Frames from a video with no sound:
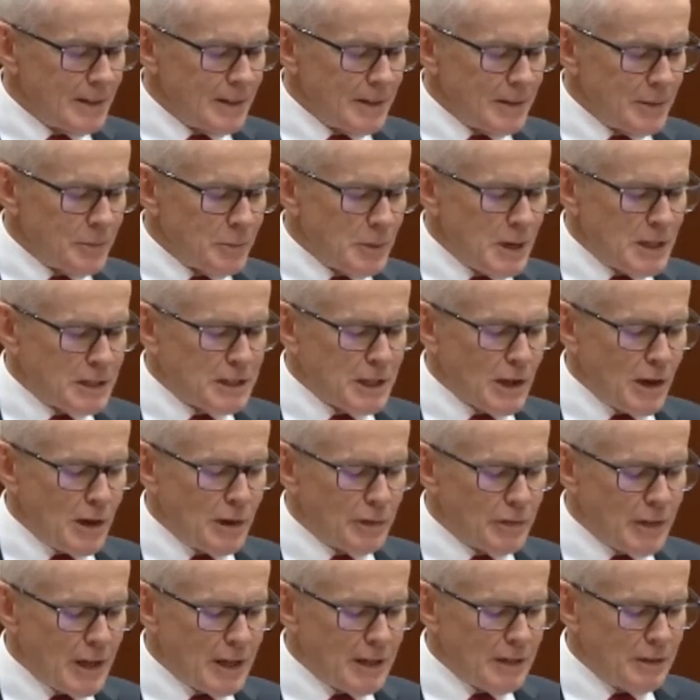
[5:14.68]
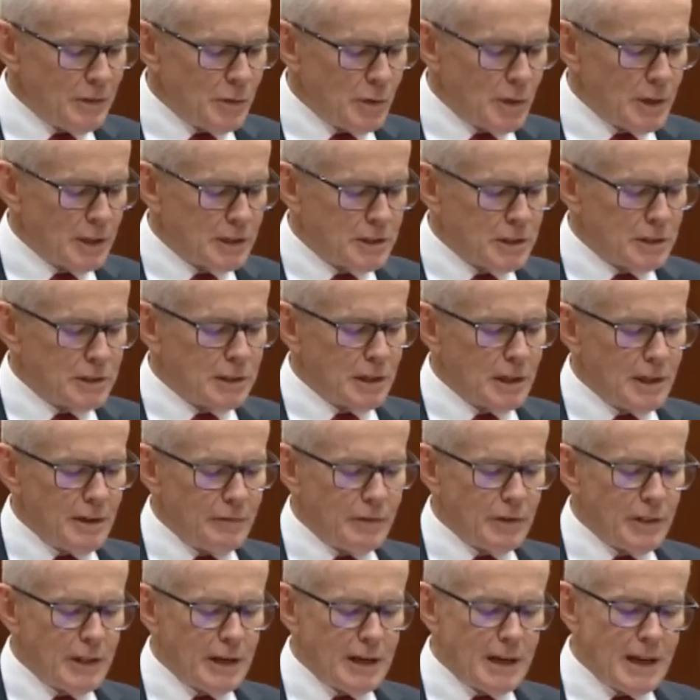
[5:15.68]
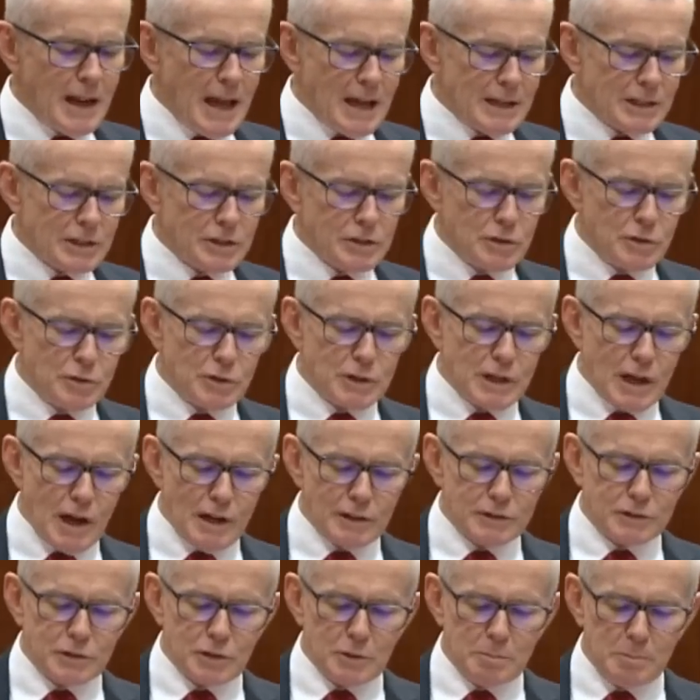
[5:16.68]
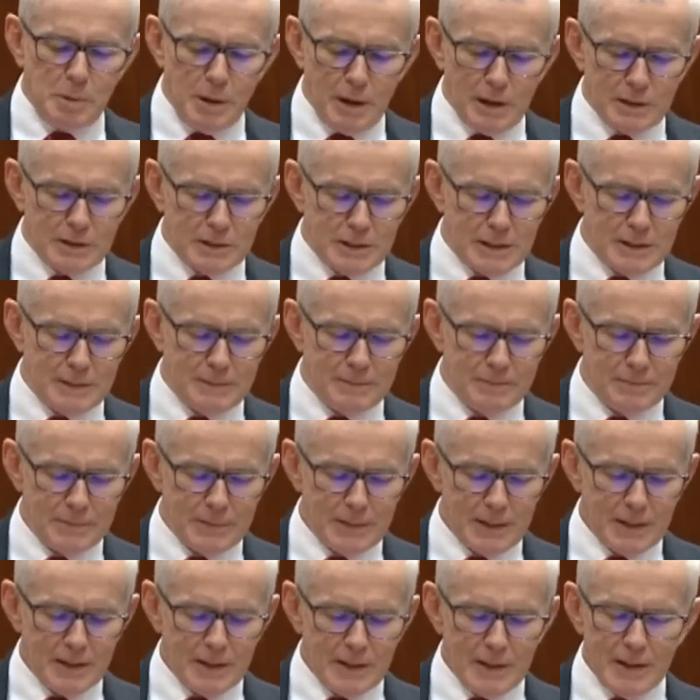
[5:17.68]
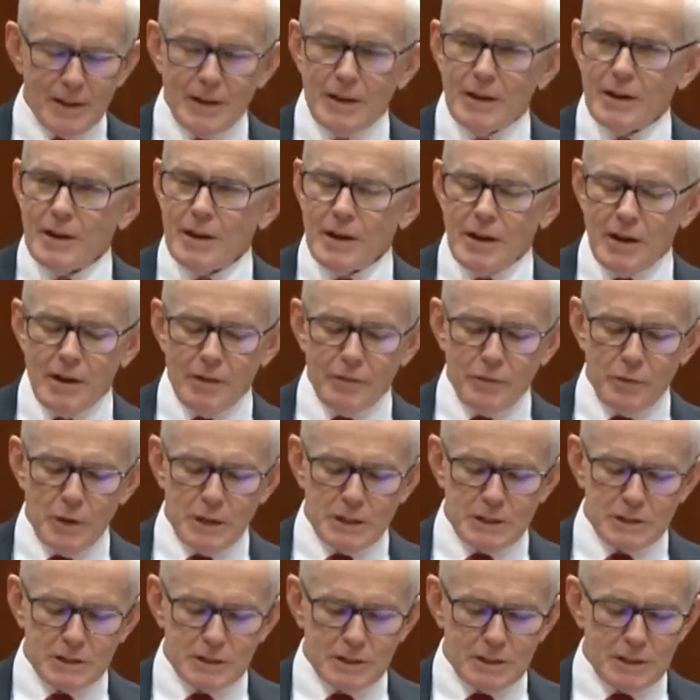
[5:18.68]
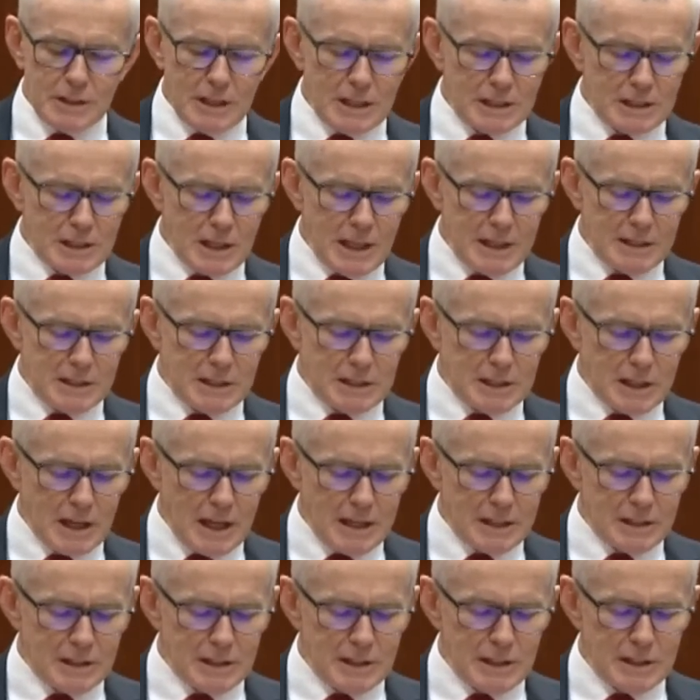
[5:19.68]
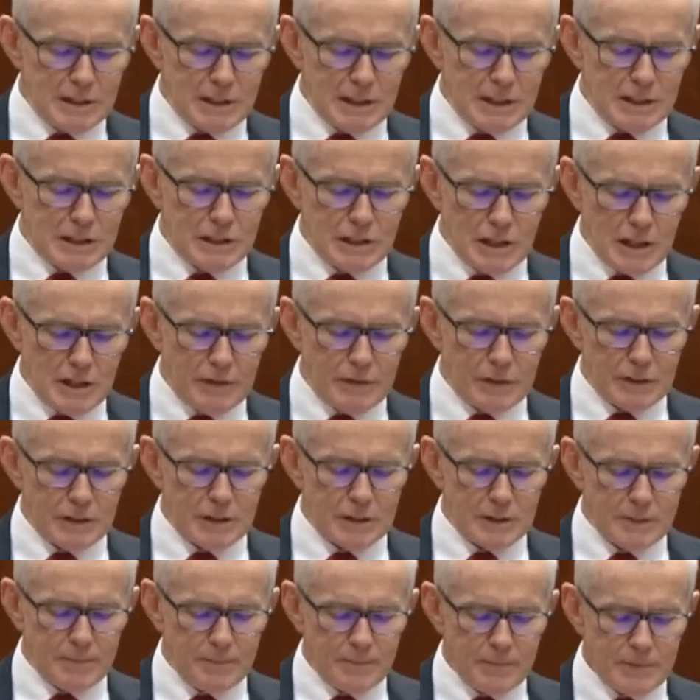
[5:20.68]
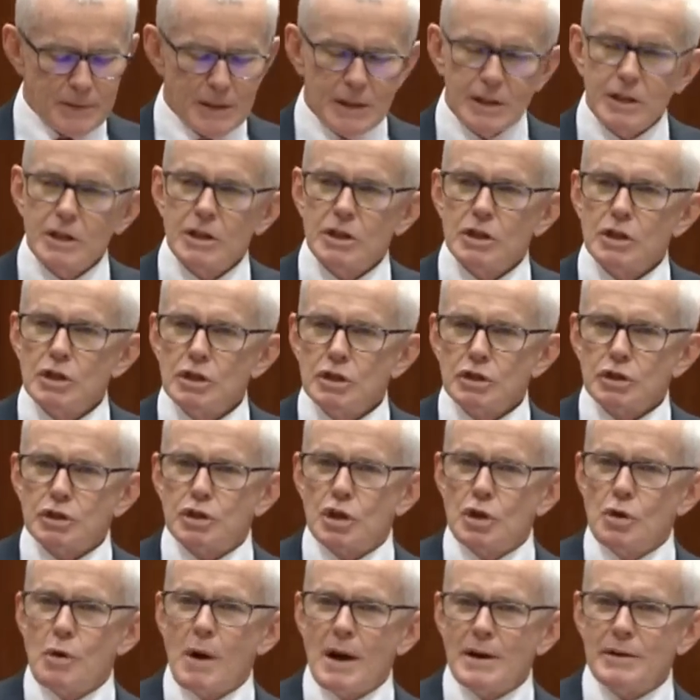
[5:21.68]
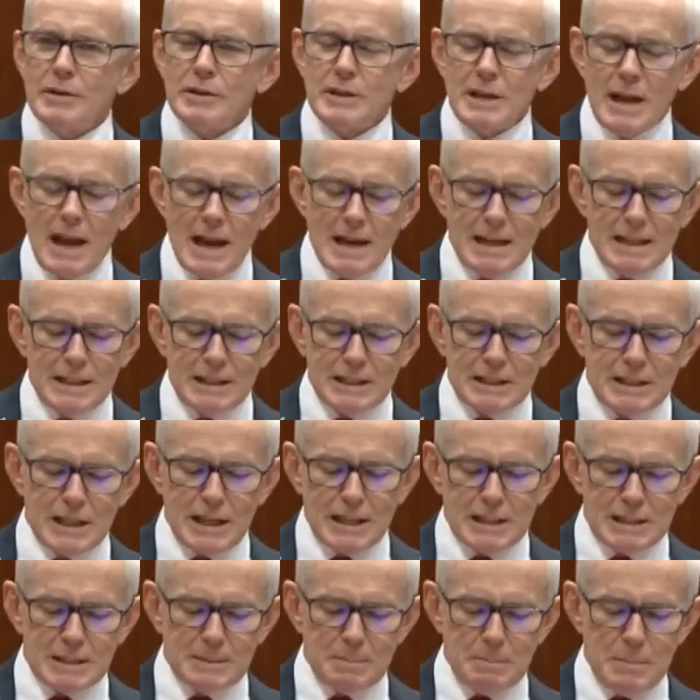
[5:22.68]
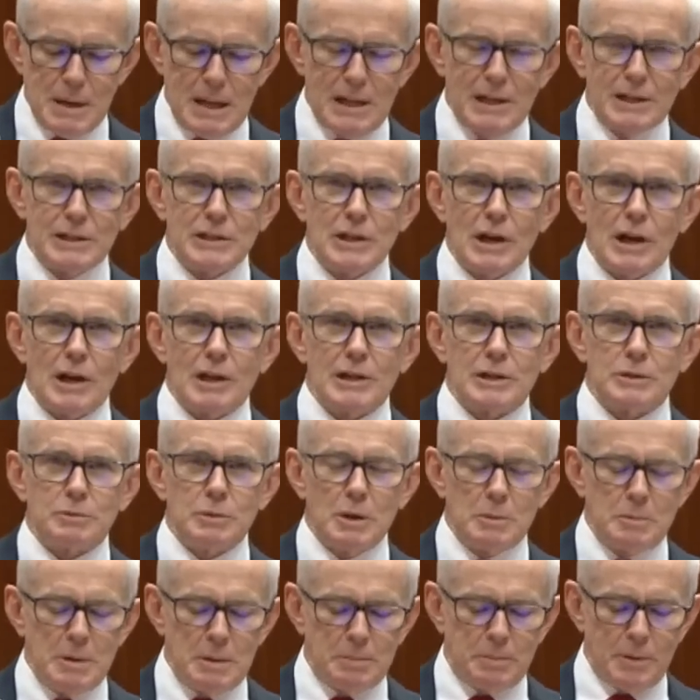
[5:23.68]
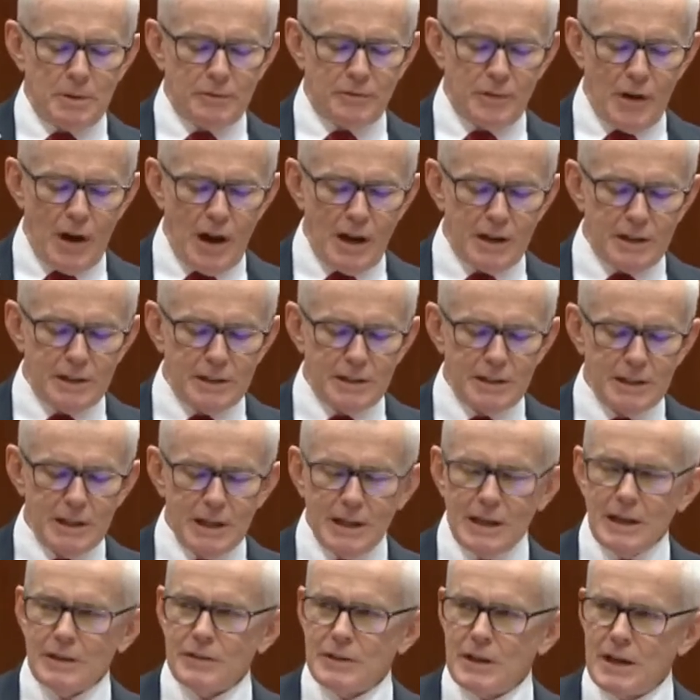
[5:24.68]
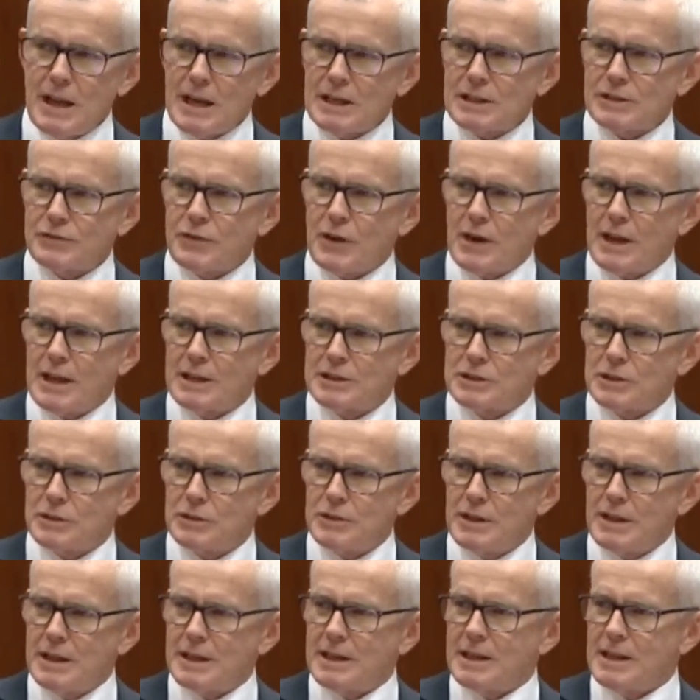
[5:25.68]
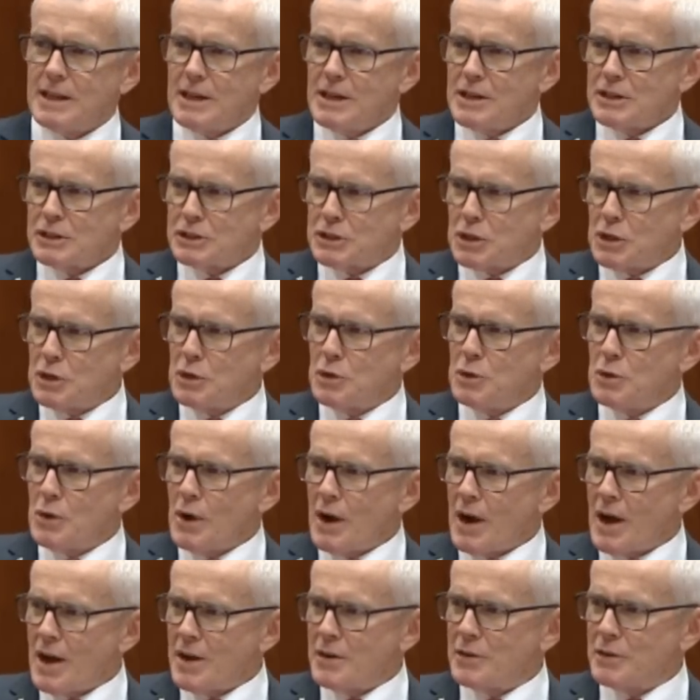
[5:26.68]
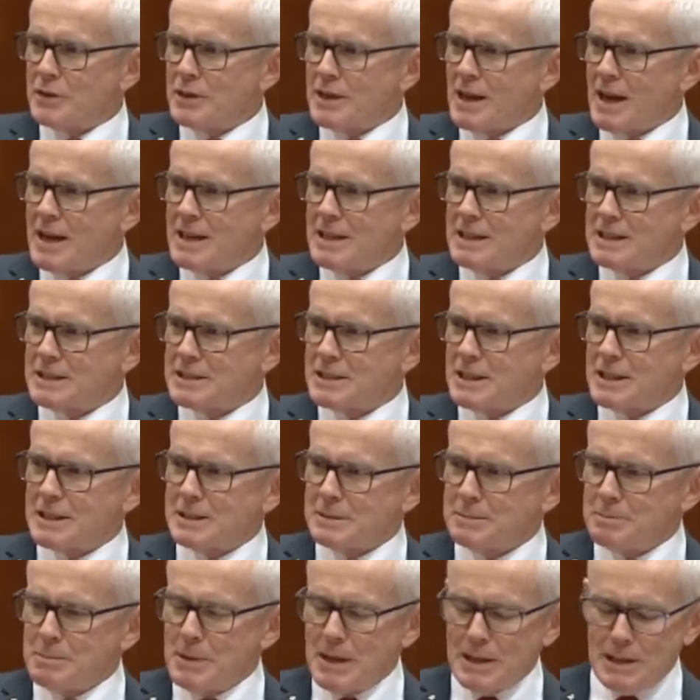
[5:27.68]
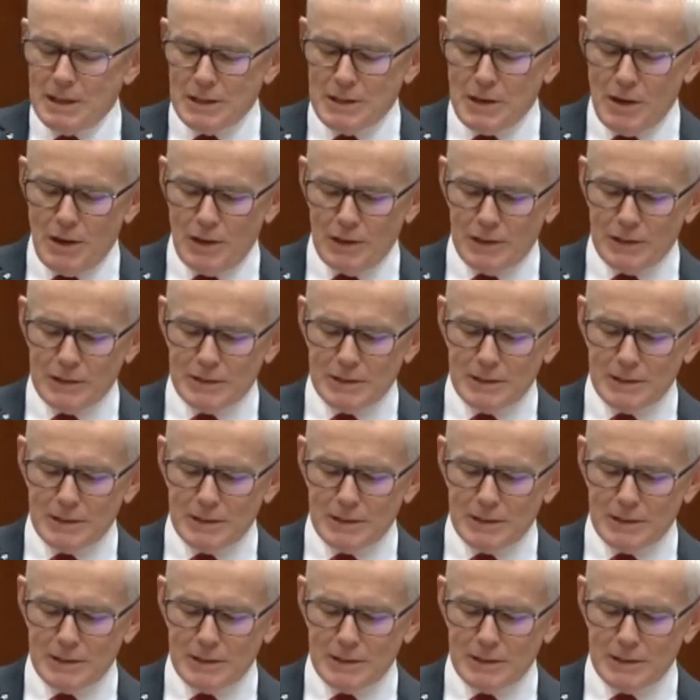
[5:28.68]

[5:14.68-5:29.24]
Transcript: We're told that in order to deliver the national cultural policy of which this legislation is in service, $286 million will be provided in the next financial year. $286 million